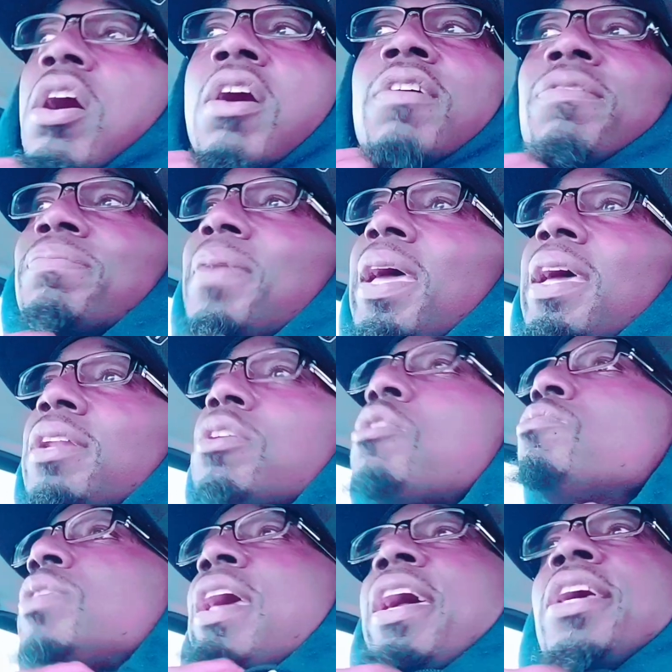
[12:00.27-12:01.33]
off, man.
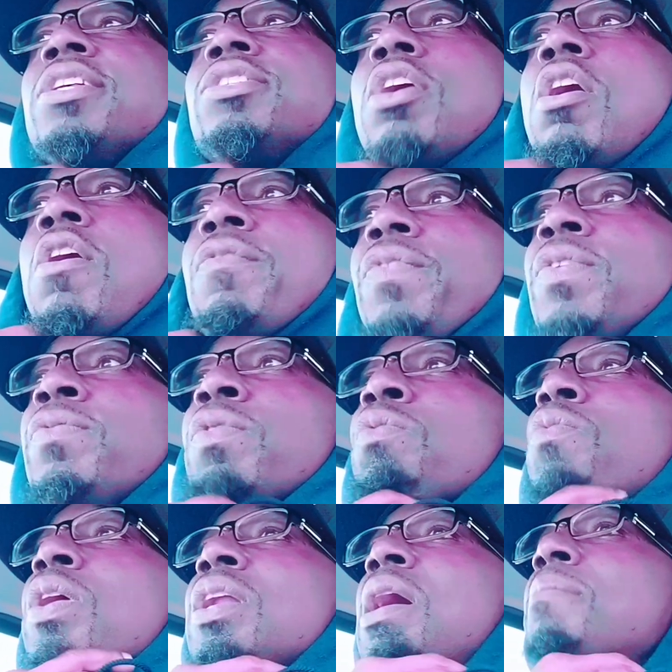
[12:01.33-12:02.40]
No days off.
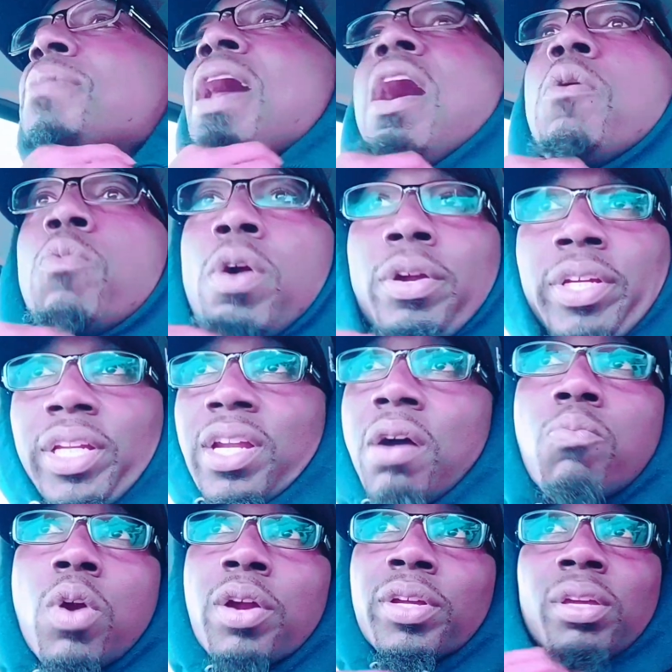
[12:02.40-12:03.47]
Even when I'm not working,
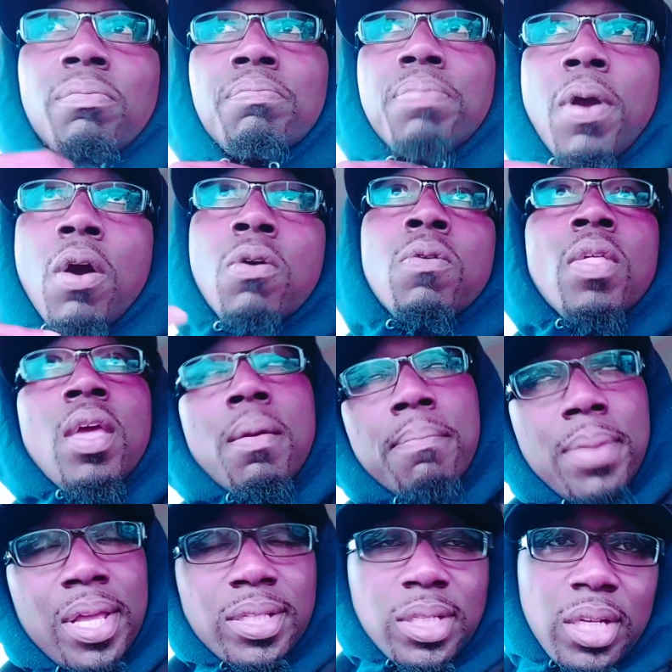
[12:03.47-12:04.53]
I'm working, bro.
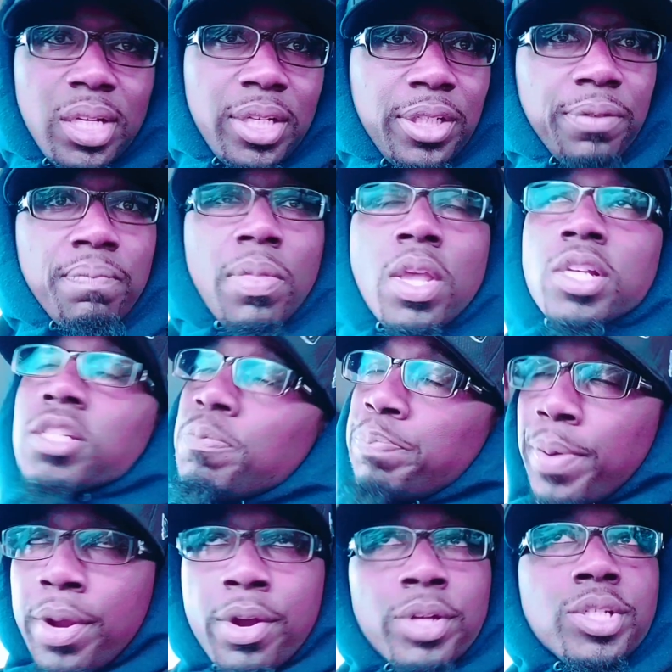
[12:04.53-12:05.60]
Mentally,
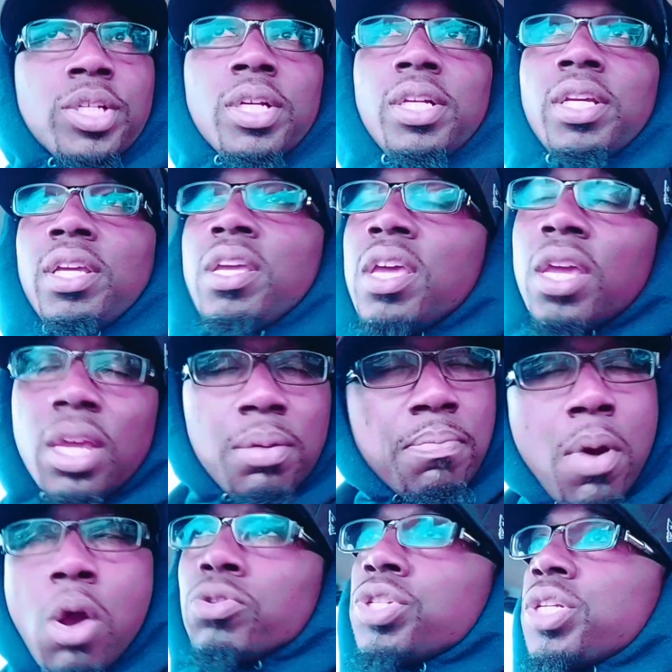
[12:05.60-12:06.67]
spiritually,
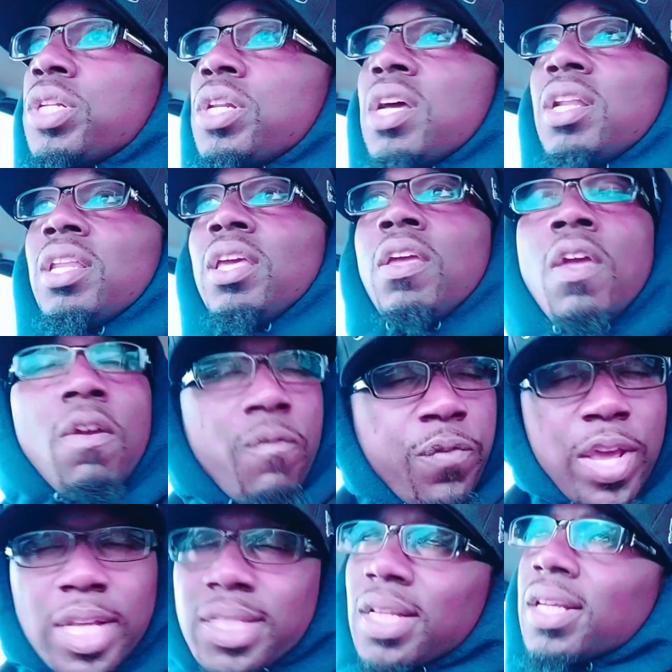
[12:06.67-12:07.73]
emotionally,
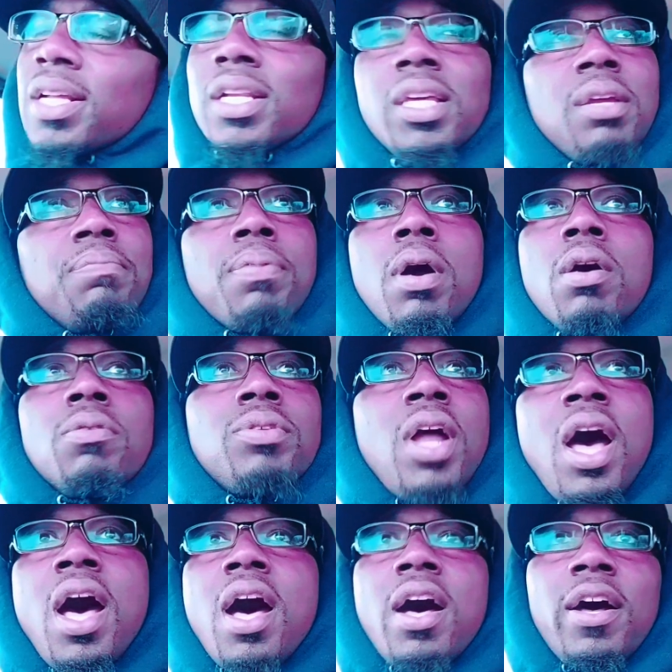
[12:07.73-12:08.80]
physically, bro.
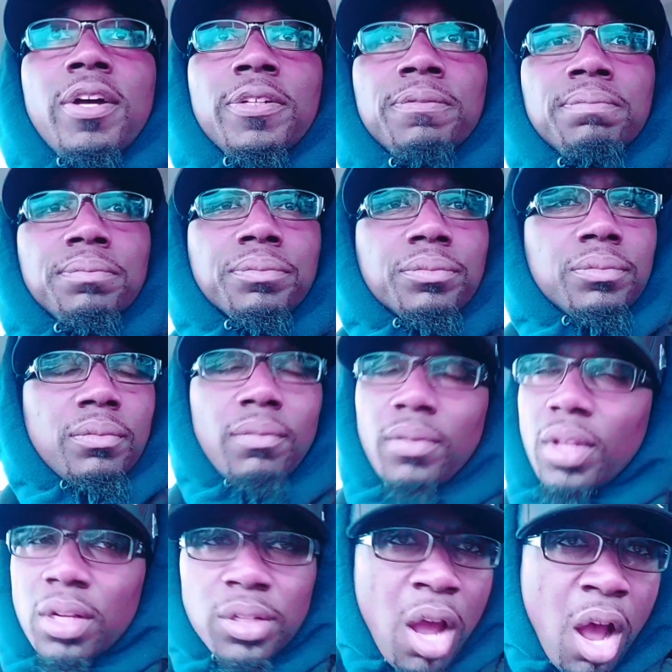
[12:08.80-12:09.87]
Nah.
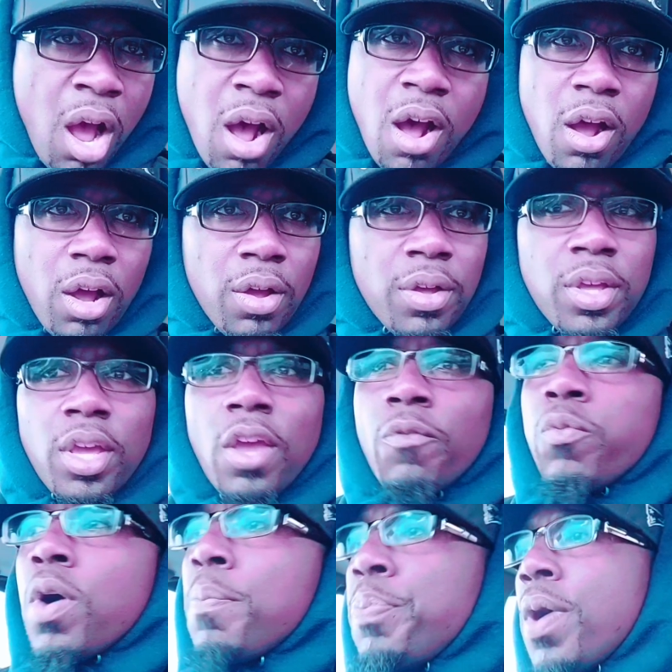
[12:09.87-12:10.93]
Nah.
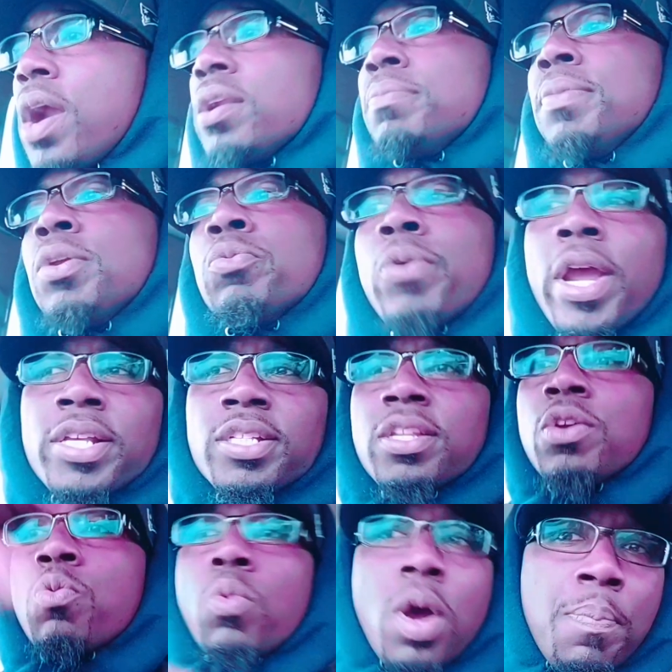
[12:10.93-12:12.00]
If one part of me
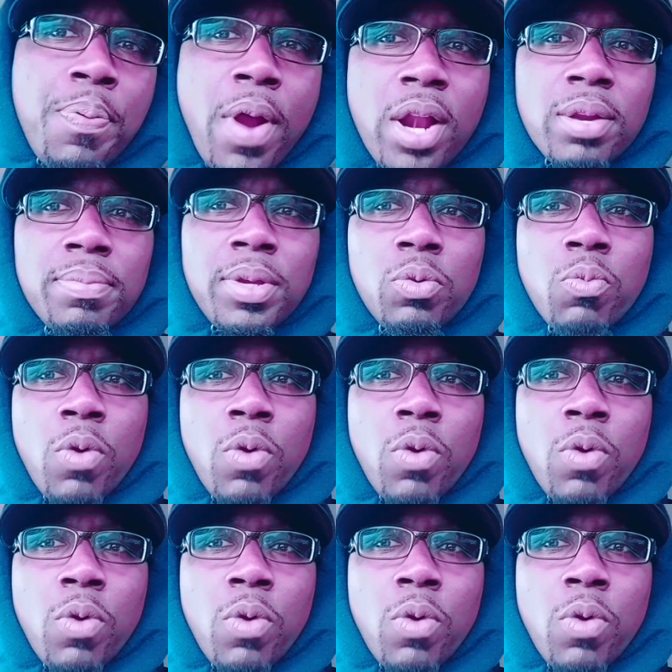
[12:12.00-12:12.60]
resting, one part of me